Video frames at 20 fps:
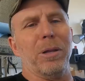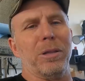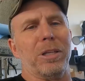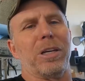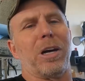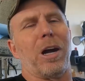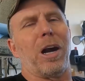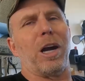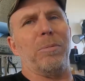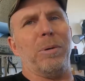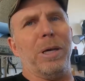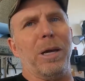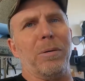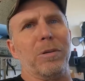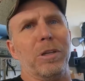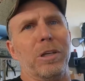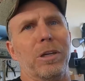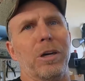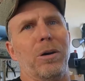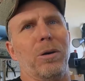built the car to be
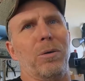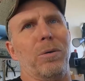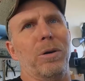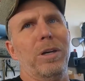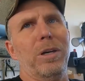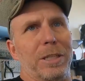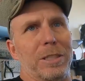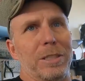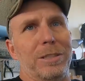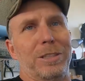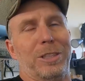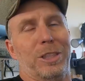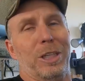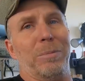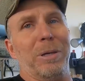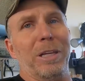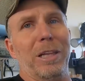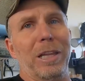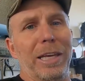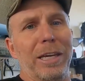able to go, it
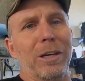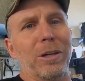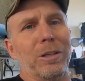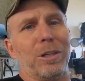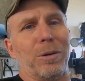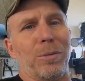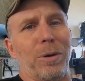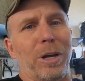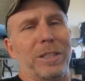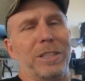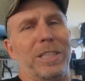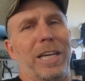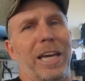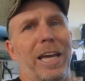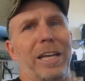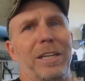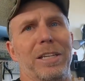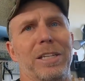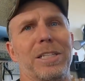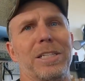should be legal to run
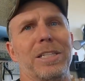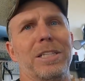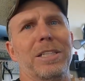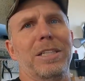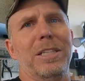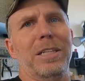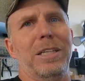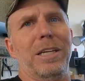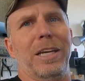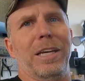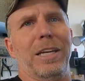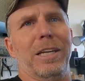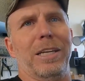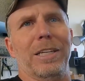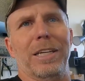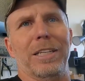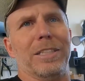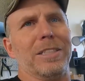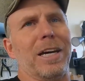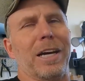10s,
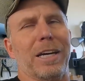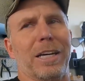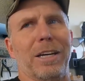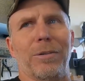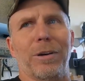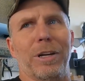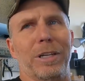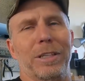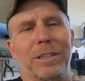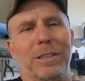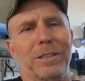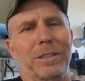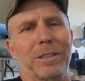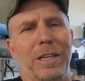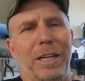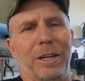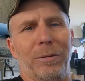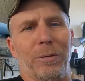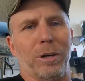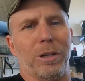and it's not going to run
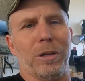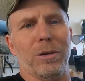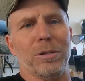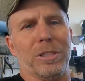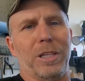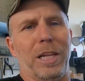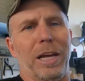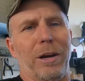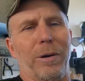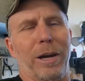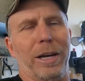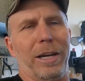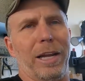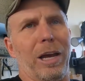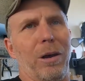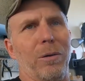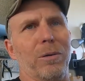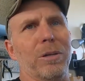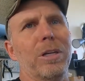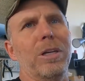anywhere close to that right
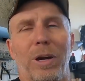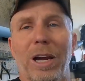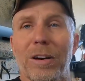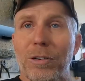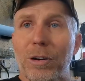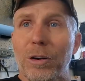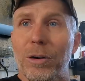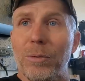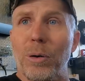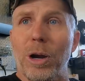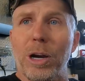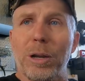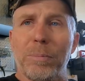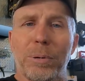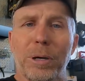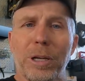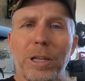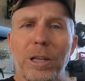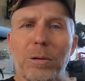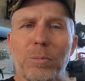now. If we ever want to
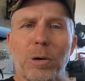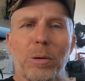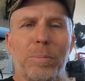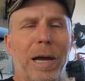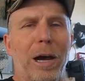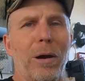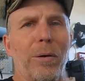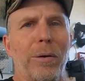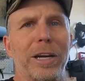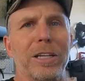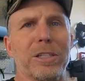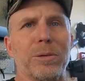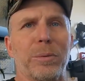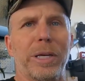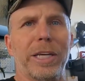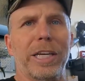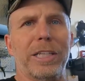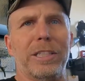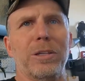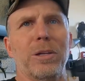put a little more power in it so
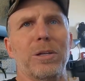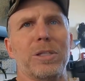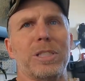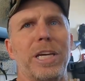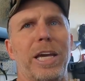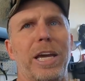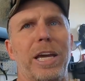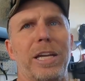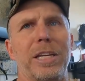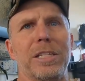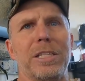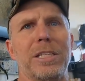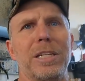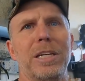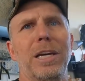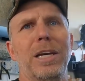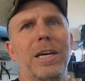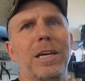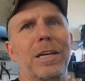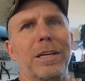we can get to those 10s,
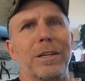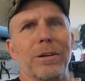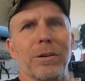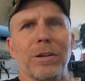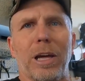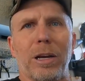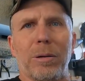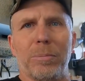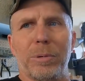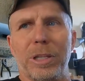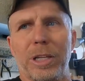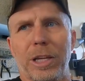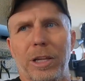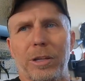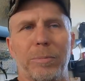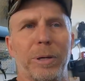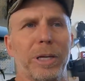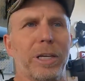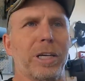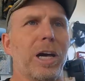you know, that'll be the
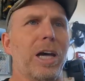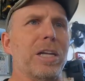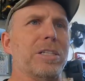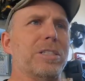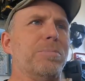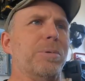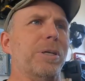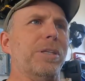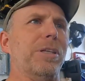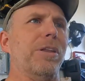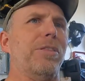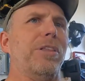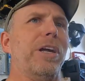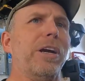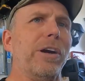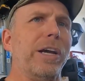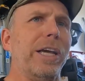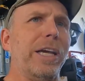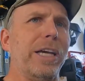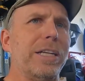other big cost. But the
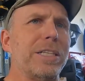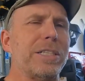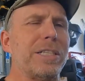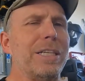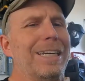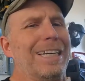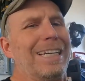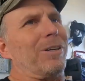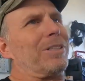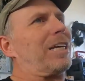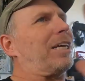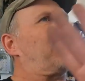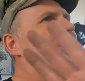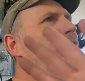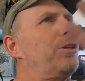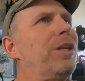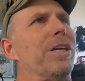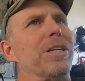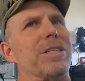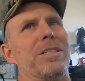theory is, once I
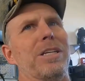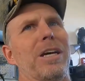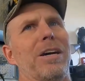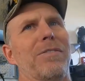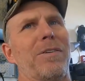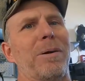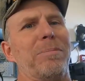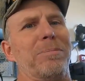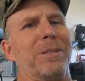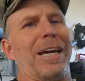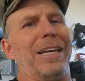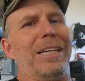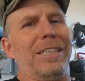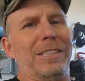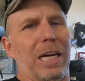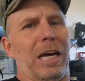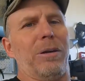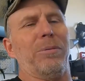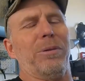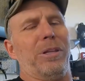do this stuff, I'm kind
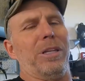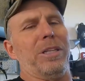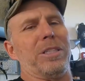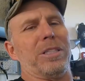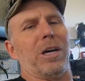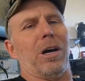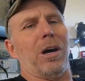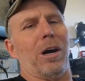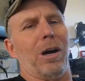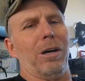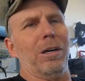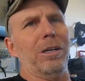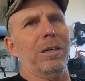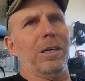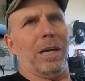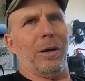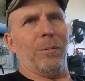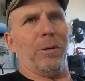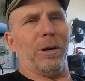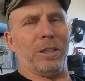of done with this car,
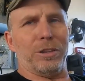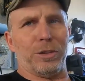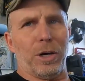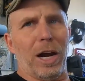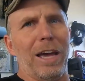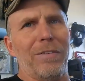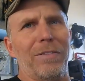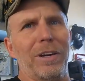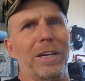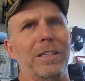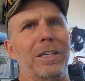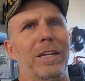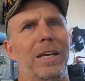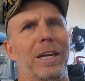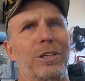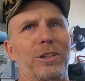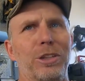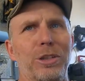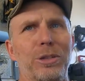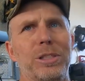and I want to drive it
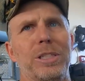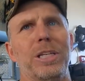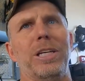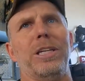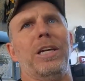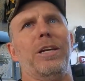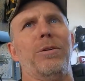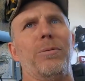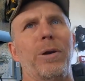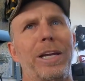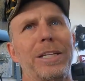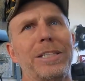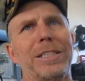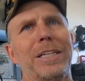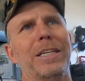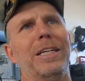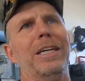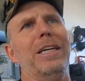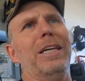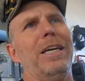and use it and race
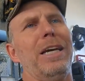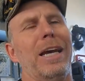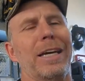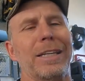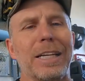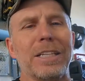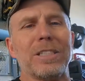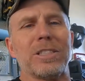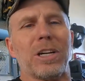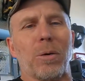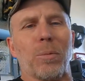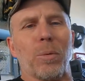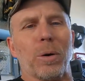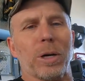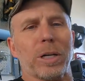it, and then start